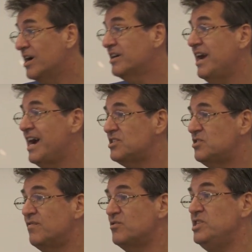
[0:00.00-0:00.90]
not going to
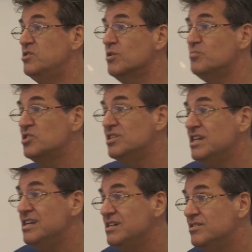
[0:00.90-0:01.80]
ask you for decryption
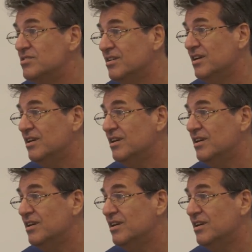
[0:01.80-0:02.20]
keys,